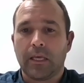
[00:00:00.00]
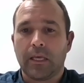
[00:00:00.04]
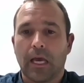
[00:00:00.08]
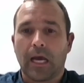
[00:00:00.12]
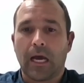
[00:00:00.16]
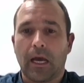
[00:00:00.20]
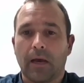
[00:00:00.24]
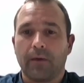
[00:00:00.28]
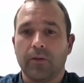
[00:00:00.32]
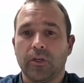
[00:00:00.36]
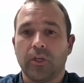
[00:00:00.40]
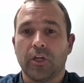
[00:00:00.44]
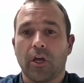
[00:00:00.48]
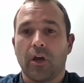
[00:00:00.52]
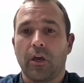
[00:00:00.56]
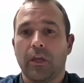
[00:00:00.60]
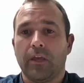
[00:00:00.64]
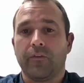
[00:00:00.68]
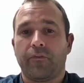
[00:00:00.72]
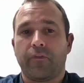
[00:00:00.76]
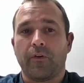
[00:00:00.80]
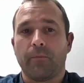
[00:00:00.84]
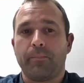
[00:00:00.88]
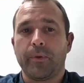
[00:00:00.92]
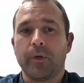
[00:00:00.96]

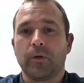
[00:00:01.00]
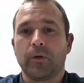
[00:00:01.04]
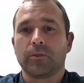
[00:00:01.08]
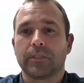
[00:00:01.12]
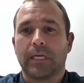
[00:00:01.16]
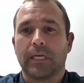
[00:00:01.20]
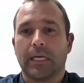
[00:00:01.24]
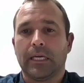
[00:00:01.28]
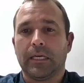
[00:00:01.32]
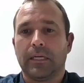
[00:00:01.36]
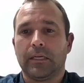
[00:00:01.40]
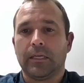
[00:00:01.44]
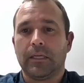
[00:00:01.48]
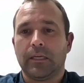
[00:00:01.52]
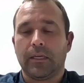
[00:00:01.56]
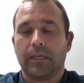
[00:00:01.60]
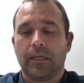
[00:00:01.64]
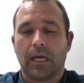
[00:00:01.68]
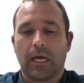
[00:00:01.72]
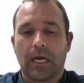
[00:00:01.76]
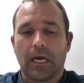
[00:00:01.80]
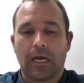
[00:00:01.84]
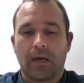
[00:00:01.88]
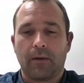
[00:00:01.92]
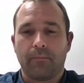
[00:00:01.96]
if a builder
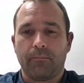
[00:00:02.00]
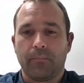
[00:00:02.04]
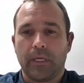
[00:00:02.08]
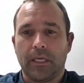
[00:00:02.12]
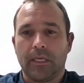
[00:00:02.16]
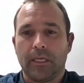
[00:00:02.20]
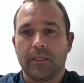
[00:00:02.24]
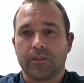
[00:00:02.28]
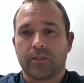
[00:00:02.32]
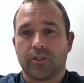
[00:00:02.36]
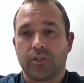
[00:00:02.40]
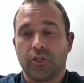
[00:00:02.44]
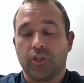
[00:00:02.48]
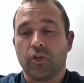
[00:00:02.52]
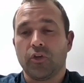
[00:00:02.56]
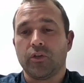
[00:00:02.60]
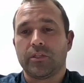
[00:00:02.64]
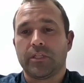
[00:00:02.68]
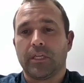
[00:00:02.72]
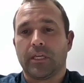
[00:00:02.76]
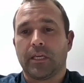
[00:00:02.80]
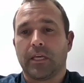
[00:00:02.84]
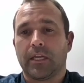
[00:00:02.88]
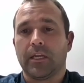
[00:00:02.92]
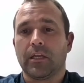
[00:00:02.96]
is
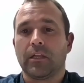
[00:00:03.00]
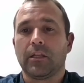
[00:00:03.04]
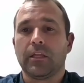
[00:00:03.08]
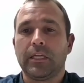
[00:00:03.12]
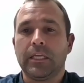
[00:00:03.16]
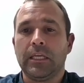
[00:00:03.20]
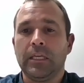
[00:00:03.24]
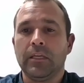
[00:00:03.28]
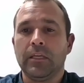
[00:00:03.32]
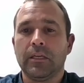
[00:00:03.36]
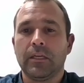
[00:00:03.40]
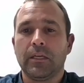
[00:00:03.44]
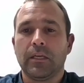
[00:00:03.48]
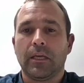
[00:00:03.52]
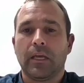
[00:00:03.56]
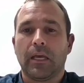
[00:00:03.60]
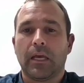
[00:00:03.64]
using Anility,